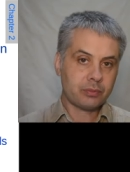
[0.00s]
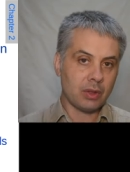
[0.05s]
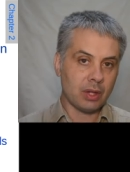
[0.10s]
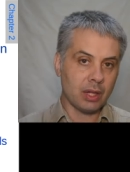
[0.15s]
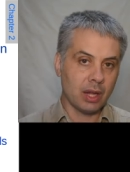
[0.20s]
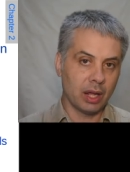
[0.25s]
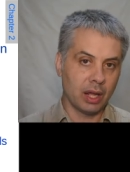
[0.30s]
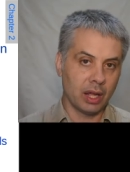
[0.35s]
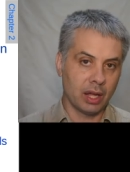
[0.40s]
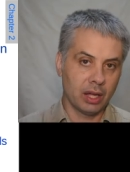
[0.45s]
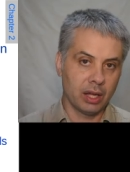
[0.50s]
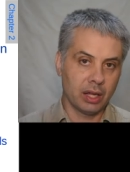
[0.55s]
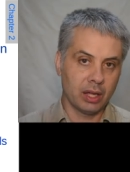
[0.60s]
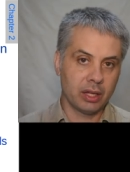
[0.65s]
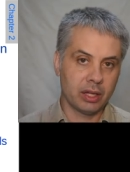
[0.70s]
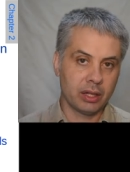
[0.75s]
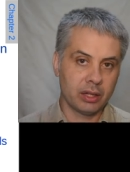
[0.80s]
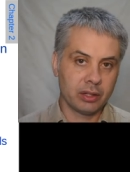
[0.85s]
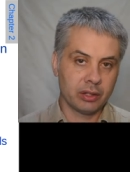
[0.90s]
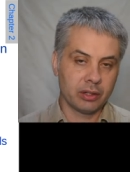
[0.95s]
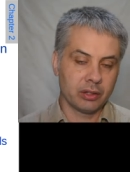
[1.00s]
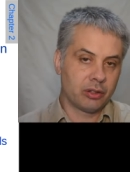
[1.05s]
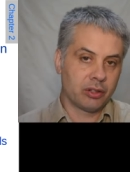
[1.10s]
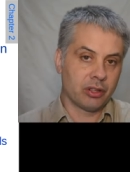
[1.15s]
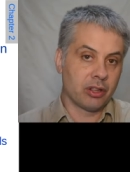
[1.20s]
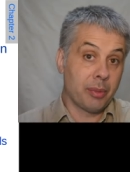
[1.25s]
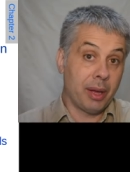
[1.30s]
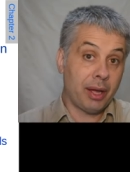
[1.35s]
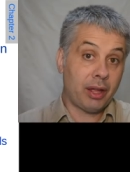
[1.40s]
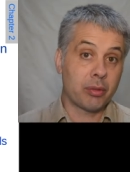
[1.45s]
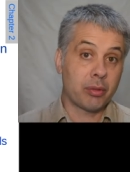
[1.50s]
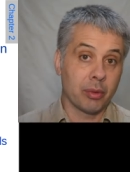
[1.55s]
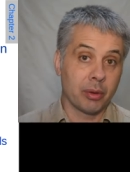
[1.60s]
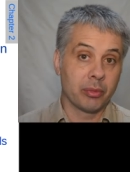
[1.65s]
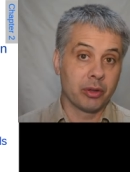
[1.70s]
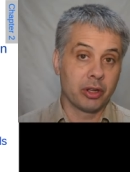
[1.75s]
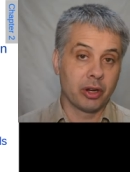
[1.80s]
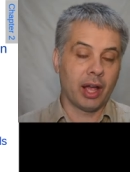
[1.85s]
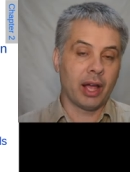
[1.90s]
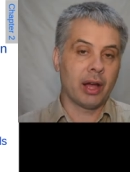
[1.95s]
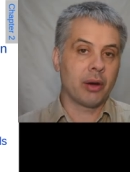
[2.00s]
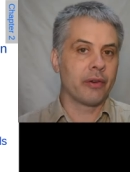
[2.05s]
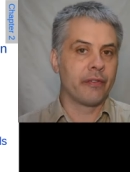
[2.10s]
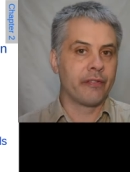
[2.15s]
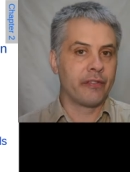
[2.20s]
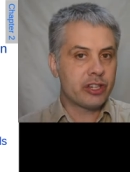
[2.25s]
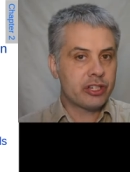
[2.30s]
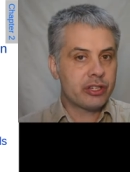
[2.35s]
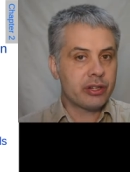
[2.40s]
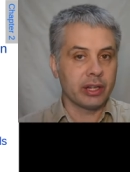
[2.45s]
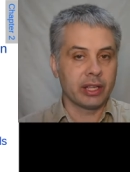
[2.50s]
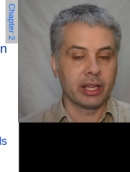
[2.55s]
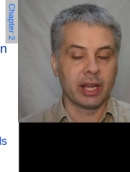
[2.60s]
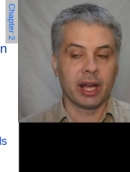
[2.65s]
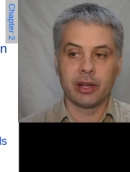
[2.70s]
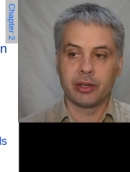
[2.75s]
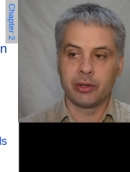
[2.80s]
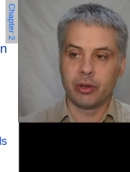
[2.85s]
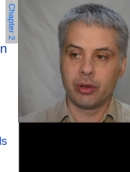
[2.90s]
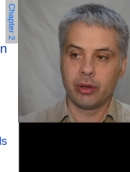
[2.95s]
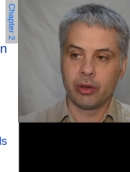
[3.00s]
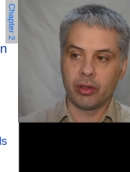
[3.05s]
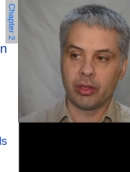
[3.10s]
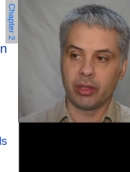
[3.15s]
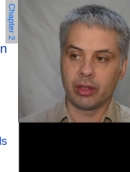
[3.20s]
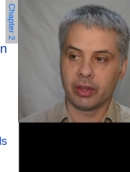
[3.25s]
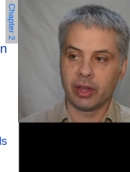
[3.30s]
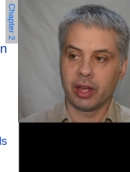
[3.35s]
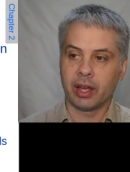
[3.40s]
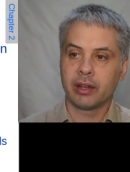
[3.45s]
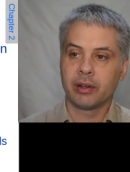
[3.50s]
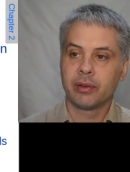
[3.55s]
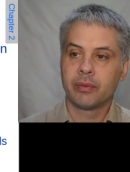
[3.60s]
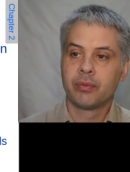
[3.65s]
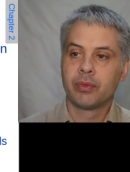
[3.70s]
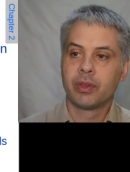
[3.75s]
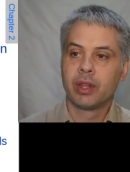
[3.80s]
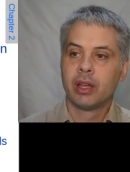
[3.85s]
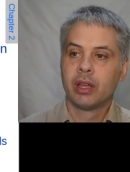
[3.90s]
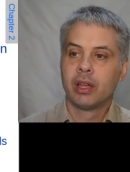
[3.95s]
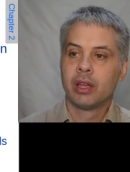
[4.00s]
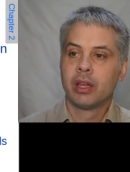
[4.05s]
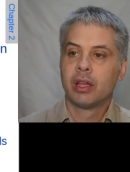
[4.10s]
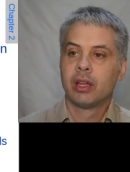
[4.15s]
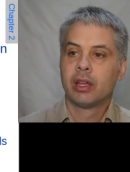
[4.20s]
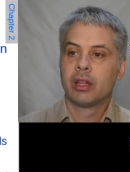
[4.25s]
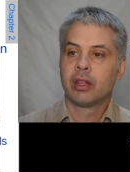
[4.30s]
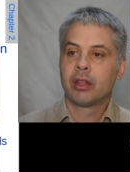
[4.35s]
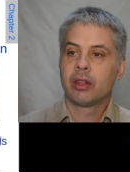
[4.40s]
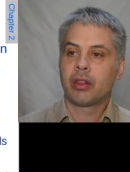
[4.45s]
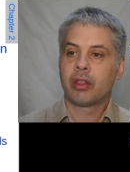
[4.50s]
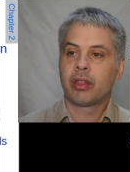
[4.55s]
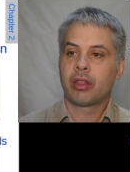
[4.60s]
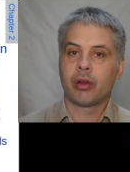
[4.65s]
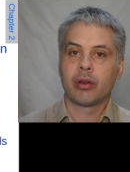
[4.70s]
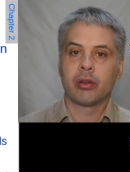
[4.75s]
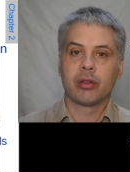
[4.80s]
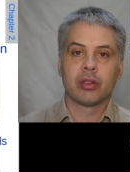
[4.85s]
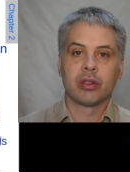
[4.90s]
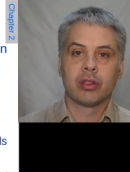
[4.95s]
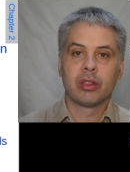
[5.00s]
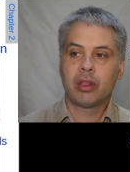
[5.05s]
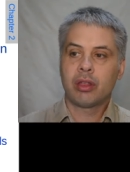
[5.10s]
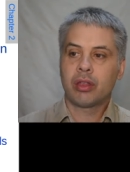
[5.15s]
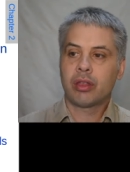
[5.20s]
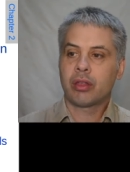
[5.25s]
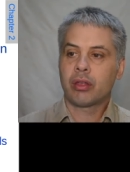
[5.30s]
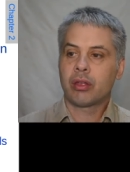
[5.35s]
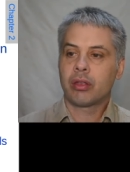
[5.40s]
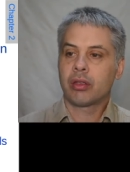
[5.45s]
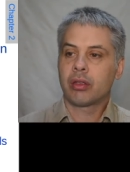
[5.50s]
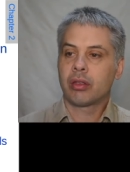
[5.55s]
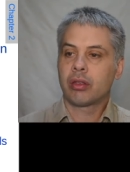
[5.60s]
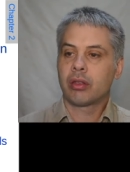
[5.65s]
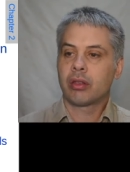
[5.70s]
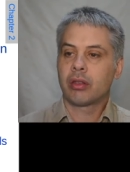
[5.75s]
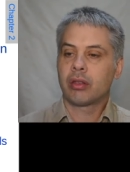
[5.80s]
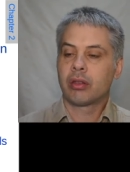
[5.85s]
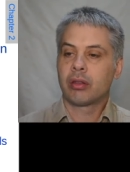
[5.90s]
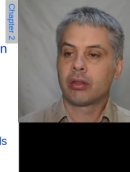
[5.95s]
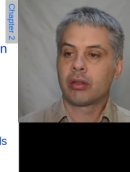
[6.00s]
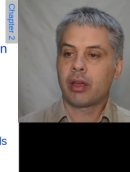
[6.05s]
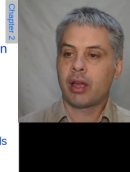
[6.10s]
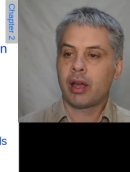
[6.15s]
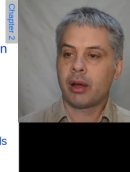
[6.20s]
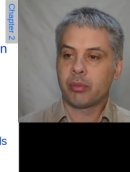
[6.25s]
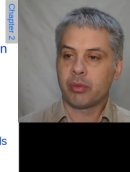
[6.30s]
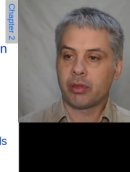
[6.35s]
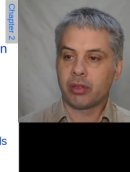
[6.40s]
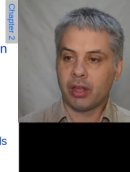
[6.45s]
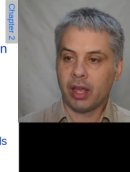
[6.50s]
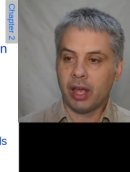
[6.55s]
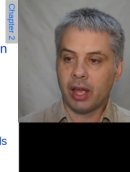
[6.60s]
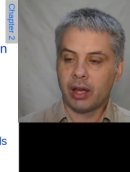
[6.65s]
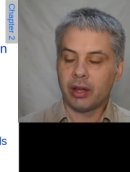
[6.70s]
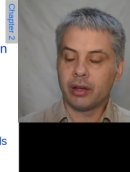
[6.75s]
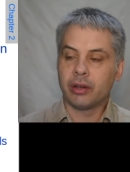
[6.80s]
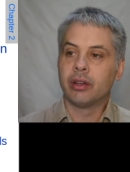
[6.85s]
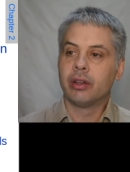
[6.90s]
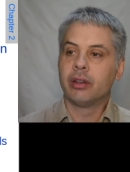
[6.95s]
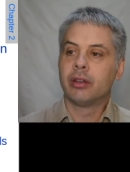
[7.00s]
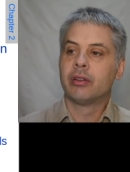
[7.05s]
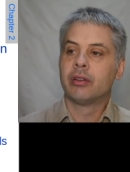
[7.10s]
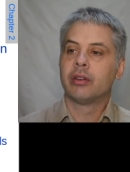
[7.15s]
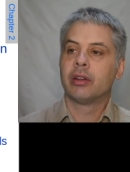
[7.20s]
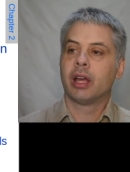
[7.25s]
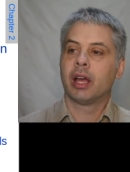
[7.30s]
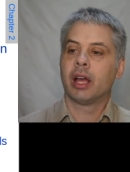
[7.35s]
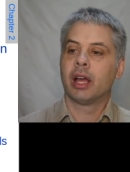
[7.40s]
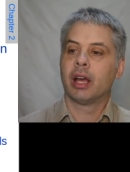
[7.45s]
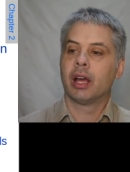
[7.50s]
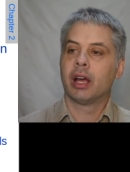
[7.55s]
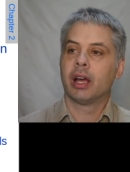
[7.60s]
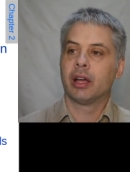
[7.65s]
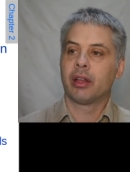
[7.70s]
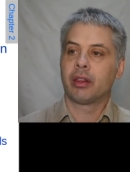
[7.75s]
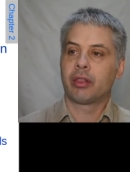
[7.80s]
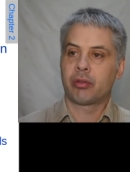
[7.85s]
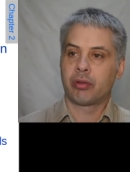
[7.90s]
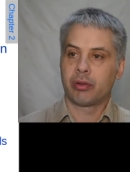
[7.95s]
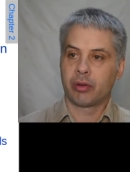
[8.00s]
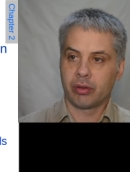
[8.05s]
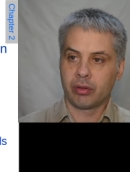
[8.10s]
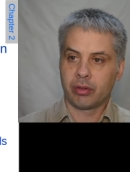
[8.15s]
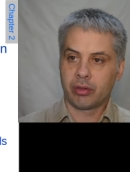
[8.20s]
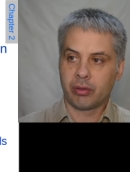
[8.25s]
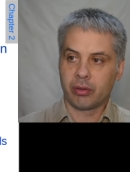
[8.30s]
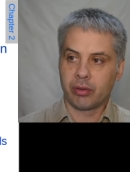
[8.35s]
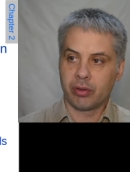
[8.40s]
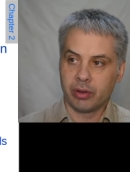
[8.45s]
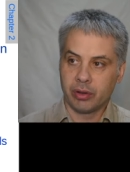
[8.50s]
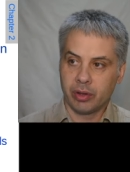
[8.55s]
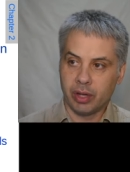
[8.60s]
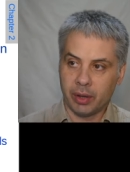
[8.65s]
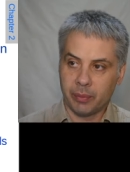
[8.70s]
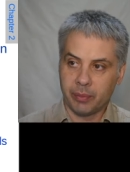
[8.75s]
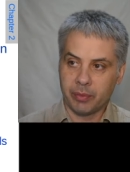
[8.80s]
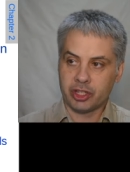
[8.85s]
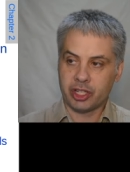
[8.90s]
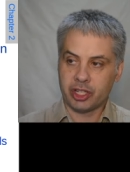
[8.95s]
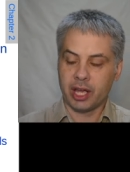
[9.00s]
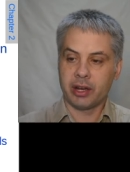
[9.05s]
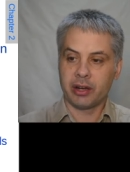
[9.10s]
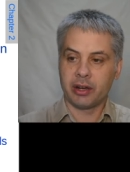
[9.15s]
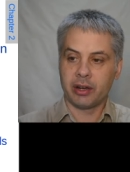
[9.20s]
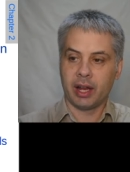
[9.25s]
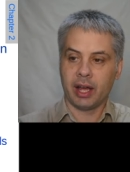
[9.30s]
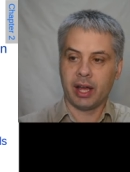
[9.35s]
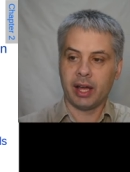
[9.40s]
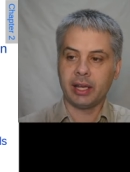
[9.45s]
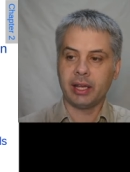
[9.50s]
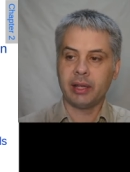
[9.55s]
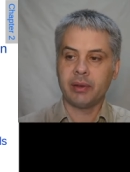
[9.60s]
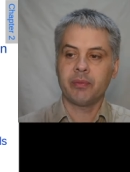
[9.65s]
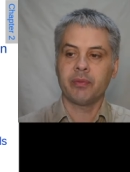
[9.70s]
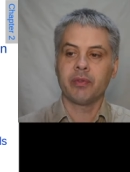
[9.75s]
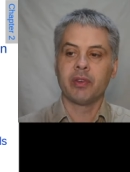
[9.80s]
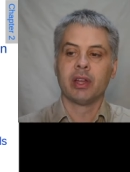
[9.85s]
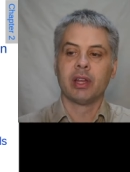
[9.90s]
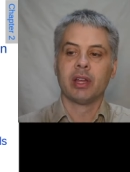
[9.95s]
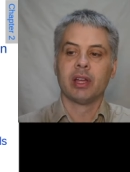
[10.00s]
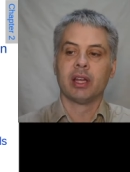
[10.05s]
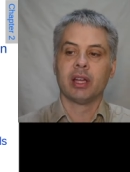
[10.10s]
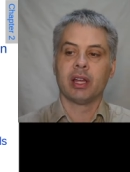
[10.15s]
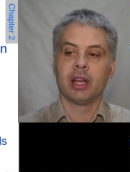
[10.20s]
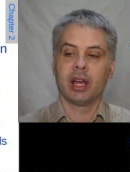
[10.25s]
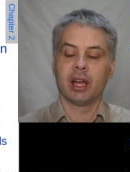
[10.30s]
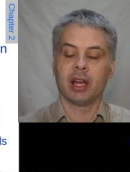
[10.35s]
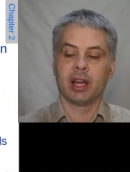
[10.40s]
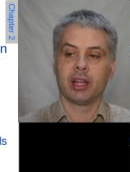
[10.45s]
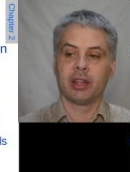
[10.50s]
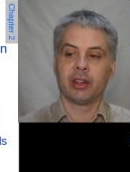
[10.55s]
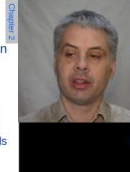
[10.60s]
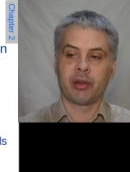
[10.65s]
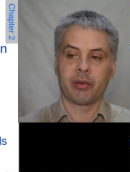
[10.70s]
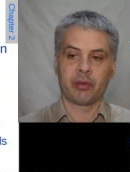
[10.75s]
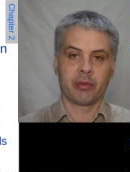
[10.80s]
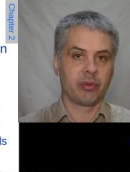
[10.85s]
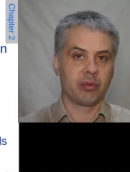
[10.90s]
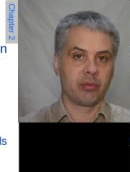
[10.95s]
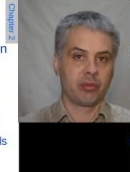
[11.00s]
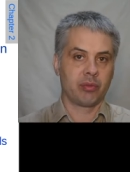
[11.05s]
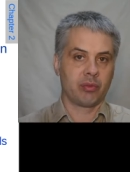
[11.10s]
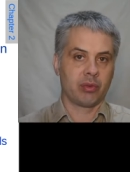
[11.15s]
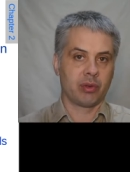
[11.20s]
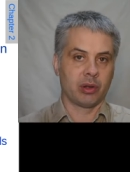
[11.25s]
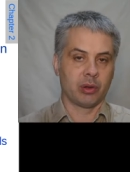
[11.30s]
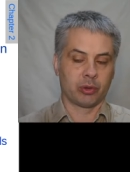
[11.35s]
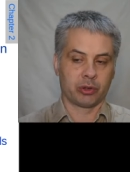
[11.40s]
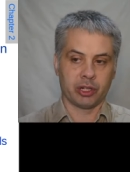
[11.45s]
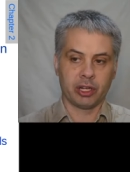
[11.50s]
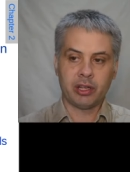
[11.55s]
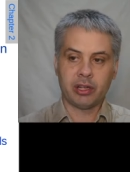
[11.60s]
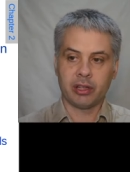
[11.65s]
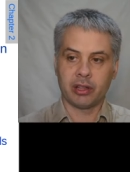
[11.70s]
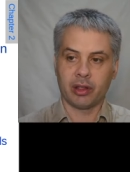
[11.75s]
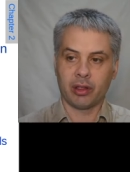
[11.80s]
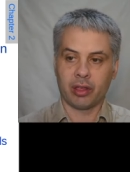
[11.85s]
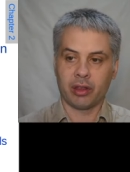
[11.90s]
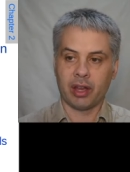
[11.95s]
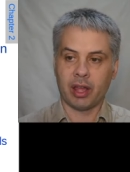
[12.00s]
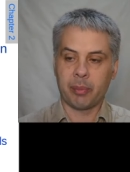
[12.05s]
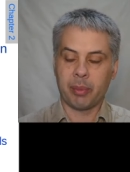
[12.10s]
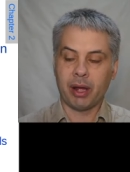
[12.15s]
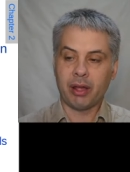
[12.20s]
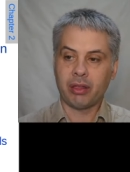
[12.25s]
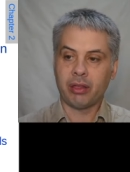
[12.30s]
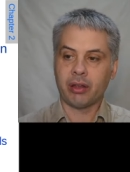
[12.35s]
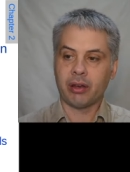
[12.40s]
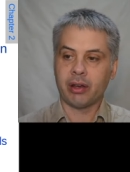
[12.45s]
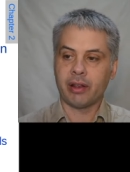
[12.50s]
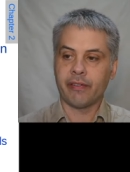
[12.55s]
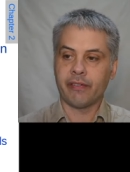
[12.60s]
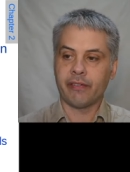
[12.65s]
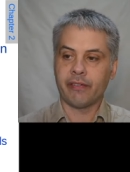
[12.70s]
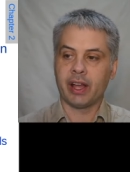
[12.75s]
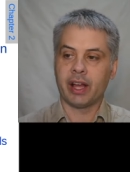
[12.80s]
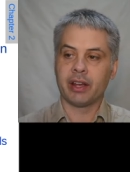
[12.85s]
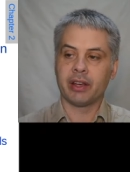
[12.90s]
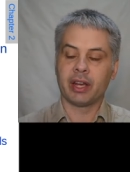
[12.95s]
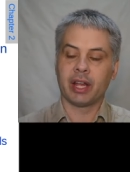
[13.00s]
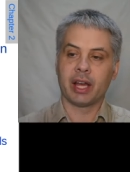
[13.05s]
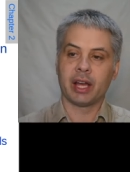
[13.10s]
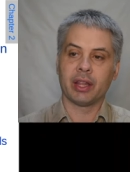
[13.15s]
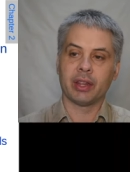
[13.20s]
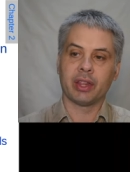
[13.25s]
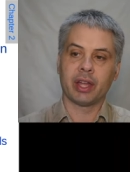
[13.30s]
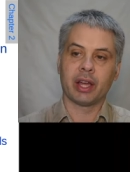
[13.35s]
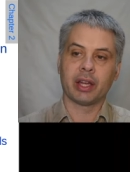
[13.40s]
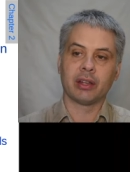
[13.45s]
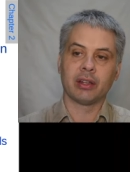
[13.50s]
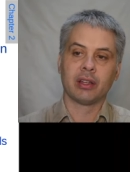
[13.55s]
uh, to the maximum you know how efficiently are you using that so this comes down uh, through through um, Shannon and Hartley. Uh, they looked into this and they basically found out that